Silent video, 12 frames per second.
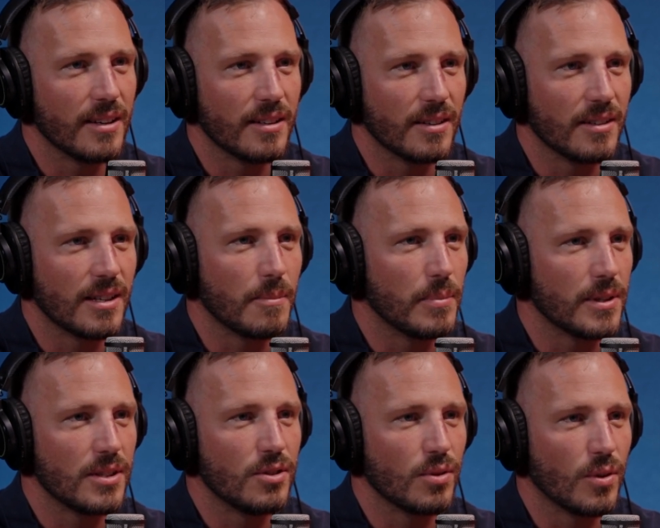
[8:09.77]
You know, you get
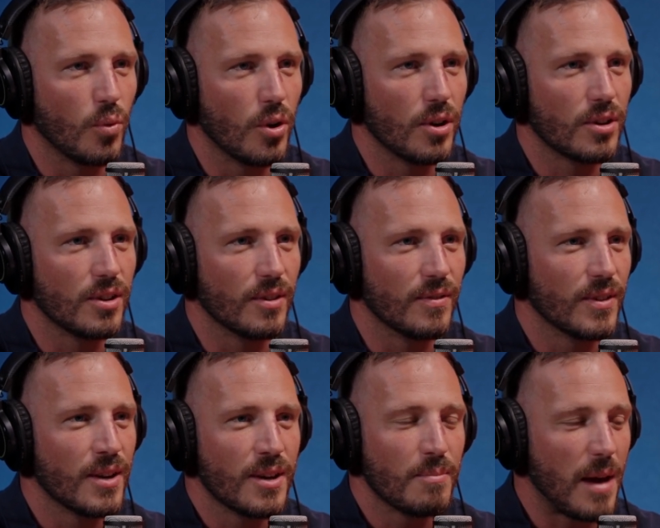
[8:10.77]
busy doing work. You've
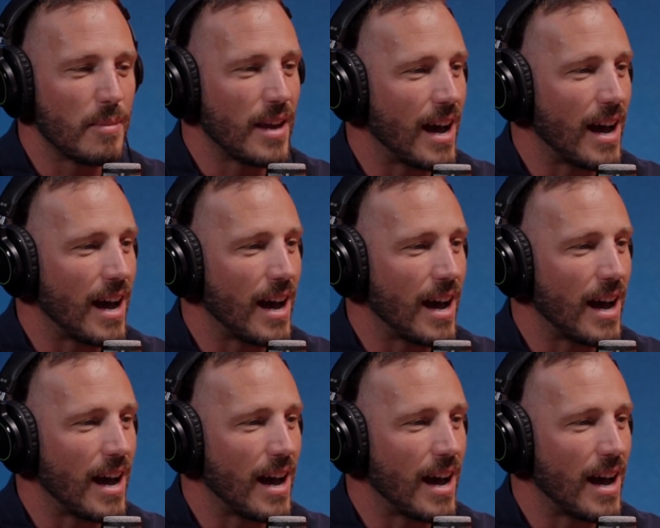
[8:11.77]
maybe